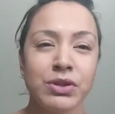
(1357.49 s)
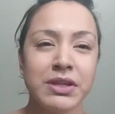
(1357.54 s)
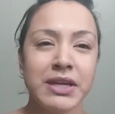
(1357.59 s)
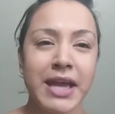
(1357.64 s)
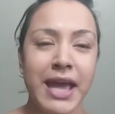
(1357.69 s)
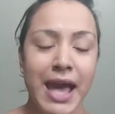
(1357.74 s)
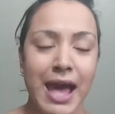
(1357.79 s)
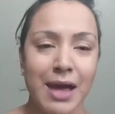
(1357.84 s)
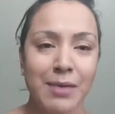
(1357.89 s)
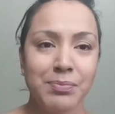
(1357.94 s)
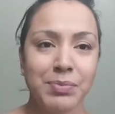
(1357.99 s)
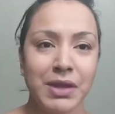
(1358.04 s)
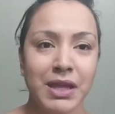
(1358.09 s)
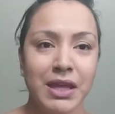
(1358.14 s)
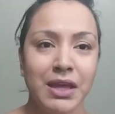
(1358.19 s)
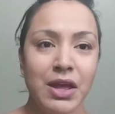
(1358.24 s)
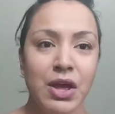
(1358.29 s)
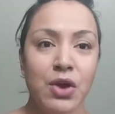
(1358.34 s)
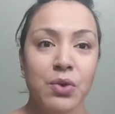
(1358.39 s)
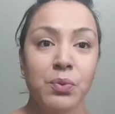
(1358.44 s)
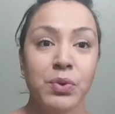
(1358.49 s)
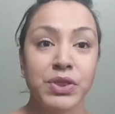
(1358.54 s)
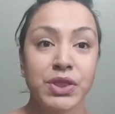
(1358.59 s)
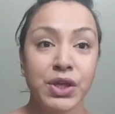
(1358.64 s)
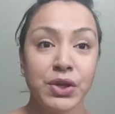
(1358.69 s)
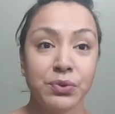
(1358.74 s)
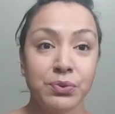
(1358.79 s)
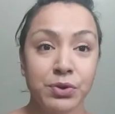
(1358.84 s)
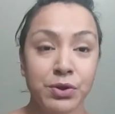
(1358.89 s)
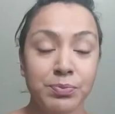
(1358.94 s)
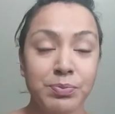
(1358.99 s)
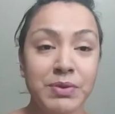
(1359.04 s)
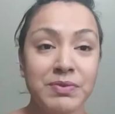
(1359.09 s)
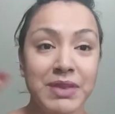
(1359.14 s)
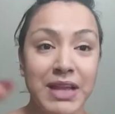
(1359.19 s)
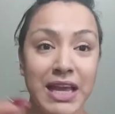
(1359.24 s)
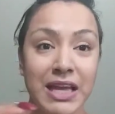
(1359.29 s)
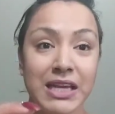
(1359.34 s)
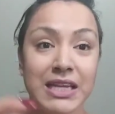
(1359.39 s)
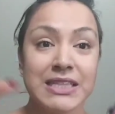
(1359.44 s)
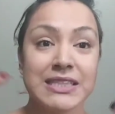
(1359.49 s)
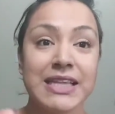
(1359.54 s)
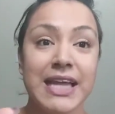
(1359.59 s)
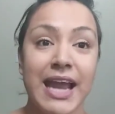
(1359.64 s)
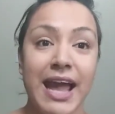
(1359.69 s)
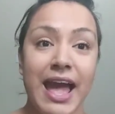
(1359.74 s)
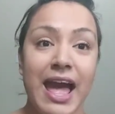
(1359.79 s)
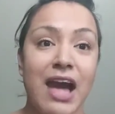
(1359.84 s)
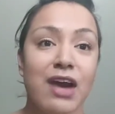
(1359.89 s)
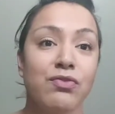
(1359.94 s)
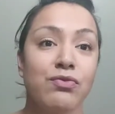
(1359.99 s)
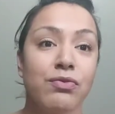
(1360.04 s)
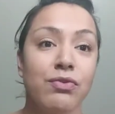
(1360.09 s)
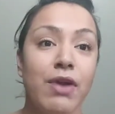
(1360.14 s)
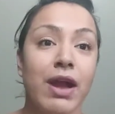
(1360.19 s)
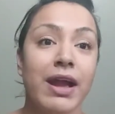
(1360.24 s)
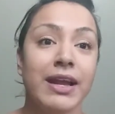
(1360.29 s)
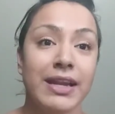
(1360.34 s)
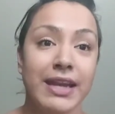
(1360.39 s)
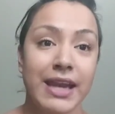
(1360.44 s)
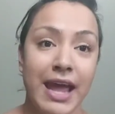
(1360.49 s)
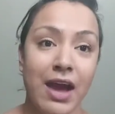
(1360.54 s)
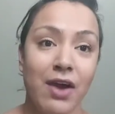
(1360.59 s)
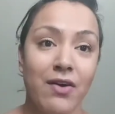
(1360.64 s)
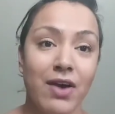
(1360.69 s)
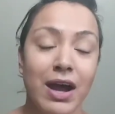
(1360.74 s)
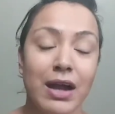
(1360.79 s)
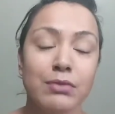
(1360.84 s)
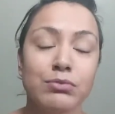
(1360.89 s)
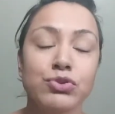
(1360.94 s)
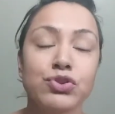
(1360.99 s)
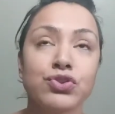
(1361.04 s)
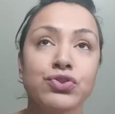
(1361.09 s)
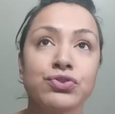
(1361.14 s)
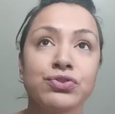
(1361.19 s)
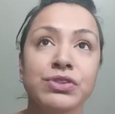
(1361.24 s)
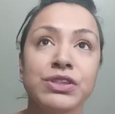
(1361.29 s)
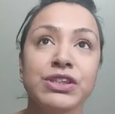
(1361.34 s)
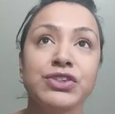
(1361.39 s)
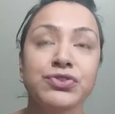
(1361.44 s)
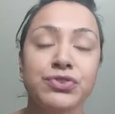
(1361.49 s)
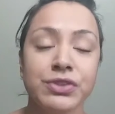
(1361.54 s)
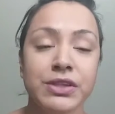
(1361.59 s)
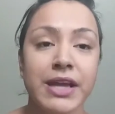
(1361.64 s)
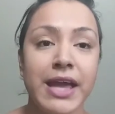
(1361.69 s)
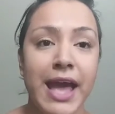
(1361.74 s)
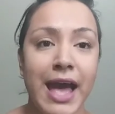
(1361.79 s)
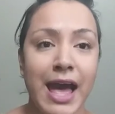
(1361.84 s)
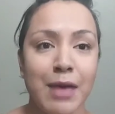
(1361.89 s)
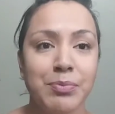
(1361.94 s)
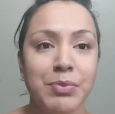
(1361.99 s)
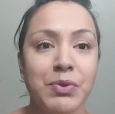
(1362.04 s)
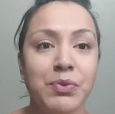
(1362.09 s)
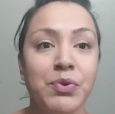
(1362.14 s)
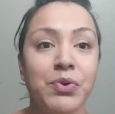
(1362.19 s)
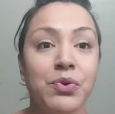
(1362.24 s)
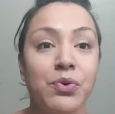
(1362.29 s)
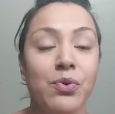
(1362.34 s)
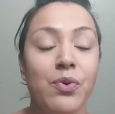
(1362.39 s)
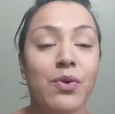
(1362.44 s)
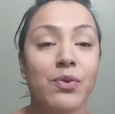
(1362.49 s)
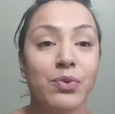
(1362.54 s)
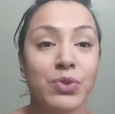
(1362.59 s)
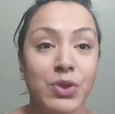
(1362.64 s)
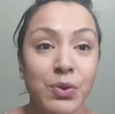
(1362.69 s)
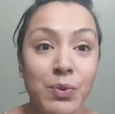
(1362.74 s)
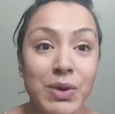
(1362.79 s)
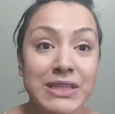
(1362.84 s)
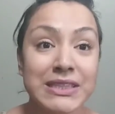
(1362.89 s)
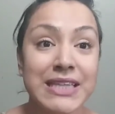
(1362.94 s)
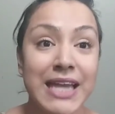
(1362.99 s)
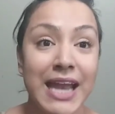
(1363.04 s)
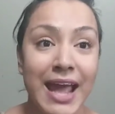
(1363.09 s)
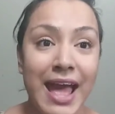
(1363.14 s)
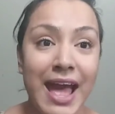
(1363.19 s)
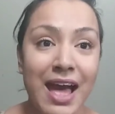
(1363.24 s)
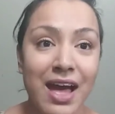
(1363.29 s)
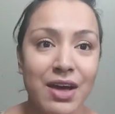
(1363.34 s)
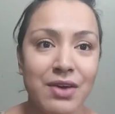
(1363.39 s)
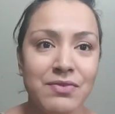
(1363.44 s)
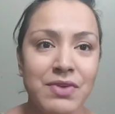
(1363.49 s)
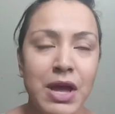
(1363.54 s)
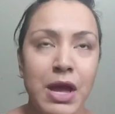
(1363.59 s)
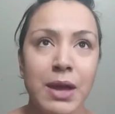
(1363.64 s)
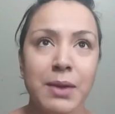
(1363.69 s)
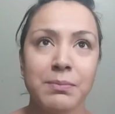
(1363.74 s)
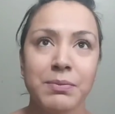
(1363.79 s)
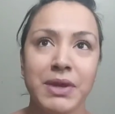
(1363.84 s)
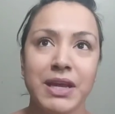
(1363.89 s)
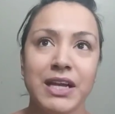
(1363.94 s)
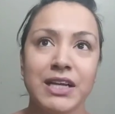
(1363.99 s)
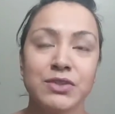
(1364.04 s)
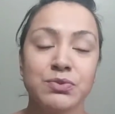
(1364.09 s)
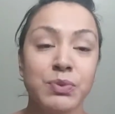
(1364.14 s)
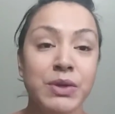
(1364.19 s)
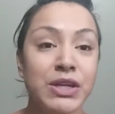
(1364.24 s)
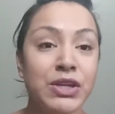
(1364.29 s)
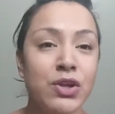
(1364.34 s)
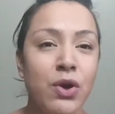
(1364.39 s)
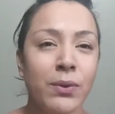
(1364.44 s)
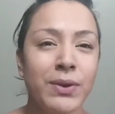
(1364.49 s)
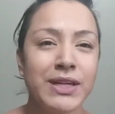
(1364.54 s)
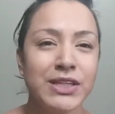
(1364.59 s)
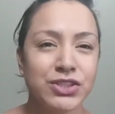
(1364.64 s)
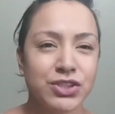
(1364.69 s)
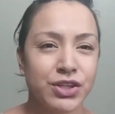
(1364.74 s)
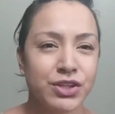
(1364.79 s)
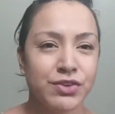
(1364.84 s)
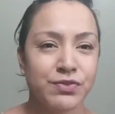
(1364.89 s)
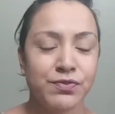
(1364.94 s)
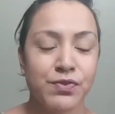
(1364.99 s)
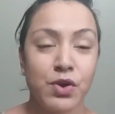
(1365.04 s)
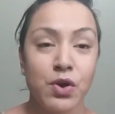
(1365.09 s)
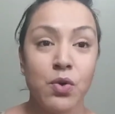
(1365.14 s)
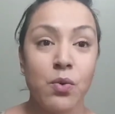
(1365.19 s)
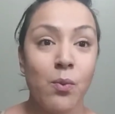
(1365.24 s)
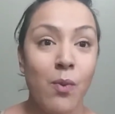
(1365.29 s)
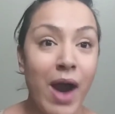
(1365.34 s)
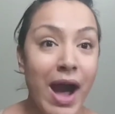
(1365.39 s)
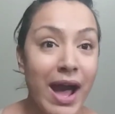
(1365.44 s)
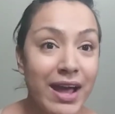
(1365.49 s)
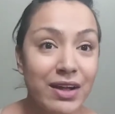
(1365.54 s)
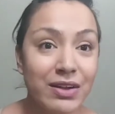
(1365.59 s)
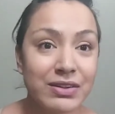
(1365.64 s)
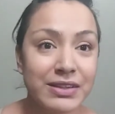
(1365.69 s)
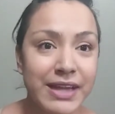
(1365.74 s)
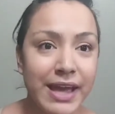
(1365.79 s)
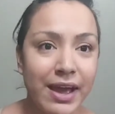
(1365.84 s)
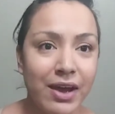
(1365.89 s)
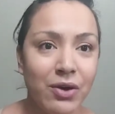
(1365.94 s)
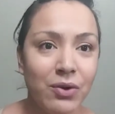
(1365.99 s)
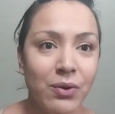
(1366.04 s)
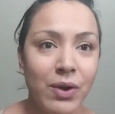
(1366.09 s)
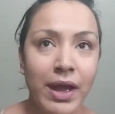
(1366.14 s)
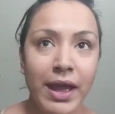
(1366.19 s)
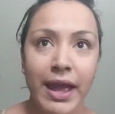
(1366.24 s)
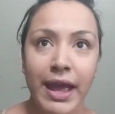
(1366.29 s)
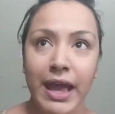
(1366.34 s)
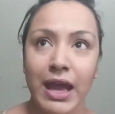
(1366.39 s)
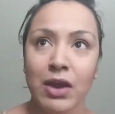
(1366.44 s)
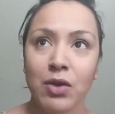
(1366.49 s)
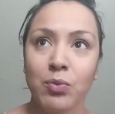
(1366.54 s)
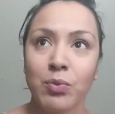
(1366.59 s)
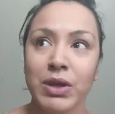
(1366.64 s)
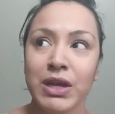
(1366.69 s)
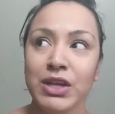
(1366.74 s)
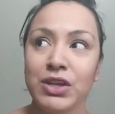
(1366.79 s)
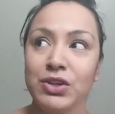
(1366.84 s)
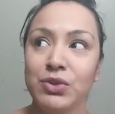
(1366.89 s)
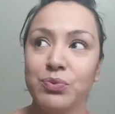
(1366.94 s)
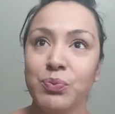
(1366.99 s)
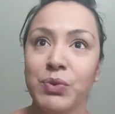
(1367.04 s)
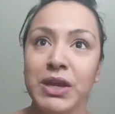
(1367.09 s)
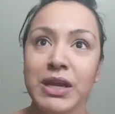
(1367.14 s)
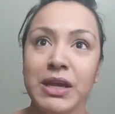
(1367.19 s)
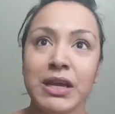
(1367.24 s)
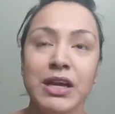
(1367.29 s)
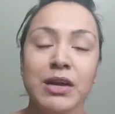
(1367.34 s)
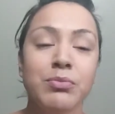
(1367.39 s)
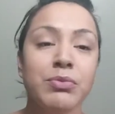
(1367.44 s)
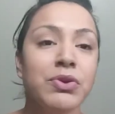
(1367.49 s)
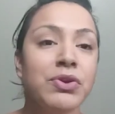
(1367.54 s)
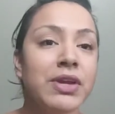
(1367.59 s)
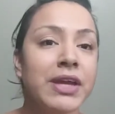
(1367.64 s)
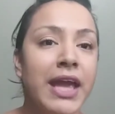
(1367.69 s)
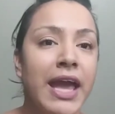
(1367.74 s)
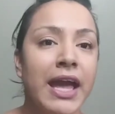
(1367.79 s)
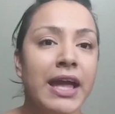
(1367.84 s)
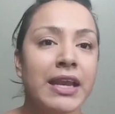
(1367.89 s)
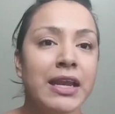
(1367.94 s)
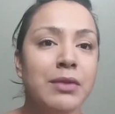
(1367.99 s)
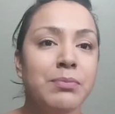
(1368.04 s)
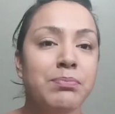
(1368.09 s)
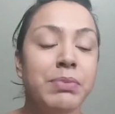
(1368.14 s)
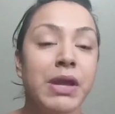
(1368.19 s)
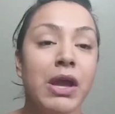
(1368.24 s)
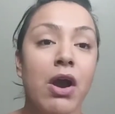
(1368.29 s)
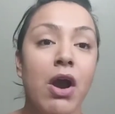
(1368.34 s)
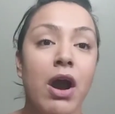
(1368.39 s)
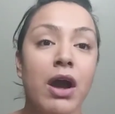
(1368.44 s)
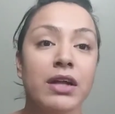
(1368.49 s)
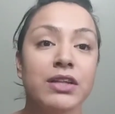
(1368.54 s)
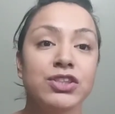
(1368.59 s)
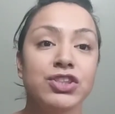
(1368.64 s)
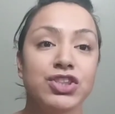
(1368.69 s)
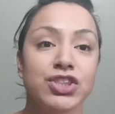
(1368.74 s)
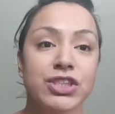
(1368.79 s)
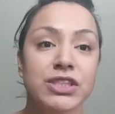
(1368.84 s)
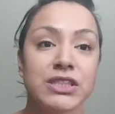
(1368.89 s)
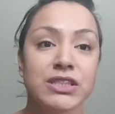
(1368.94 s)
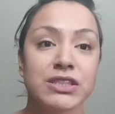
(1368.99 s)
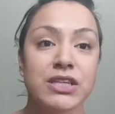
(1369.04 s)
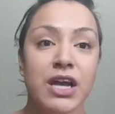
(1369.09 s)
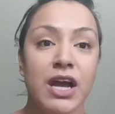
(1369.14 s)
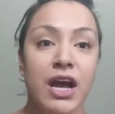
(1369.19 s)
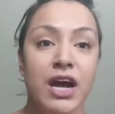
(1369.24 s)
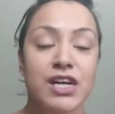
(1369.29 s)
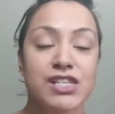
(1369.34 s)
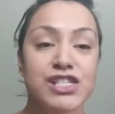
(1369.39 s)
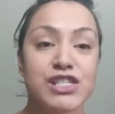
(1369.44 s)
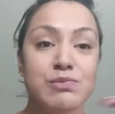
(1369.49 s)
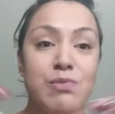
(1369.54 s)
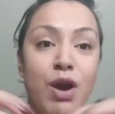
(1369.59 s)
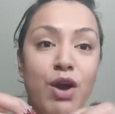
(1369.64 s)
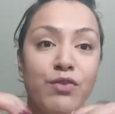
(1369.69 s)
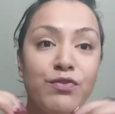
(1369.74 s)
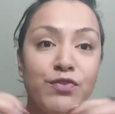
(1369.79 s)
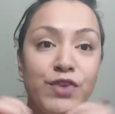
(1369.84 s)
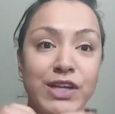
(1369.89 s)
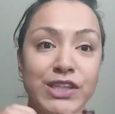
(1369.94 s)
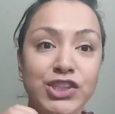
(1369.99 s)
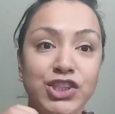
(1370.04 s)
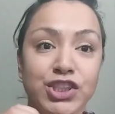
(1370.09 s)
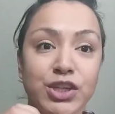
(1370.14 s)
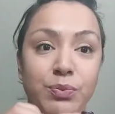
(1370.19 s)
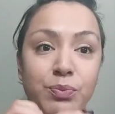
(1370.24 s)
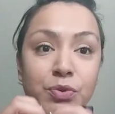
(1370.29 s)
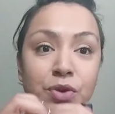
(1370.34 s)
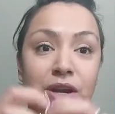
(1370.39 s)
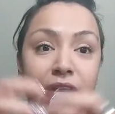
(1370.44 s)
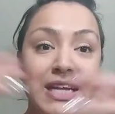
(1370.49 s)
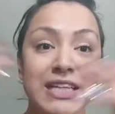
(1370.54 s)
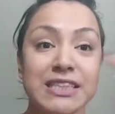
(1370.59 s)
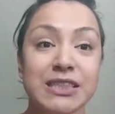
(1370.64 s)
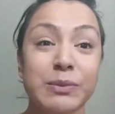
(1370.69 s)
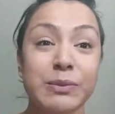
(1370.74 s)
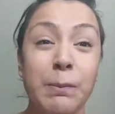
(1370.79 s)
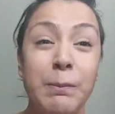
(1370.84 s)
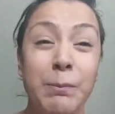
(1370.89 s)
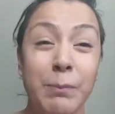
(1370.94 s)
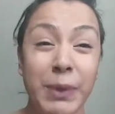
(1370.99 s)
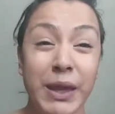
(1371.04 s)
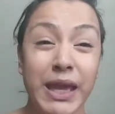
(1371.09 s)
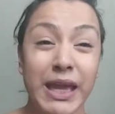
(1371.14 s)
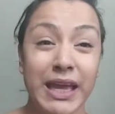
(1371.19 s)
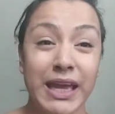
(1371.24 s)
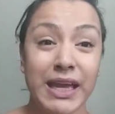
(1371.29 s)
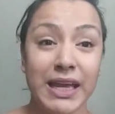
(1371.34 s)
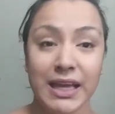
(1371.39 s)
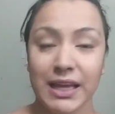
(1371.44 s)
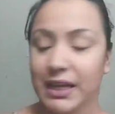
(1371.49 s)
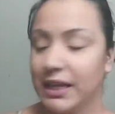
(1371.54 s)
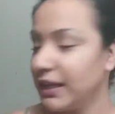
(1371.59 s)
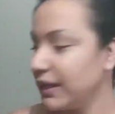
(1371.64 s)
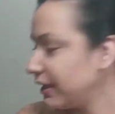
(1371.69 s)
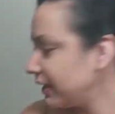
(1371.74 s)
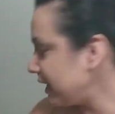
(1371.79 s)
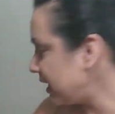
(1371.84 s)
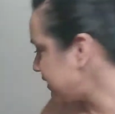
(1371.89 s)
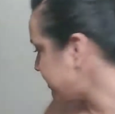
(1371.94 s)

And I'm really happy with the group of ladies that I have right now. I'm truly, truly happy with who the ones that I have because we've known each other for a while now and we we communicated beyond just a small friendship where it's big.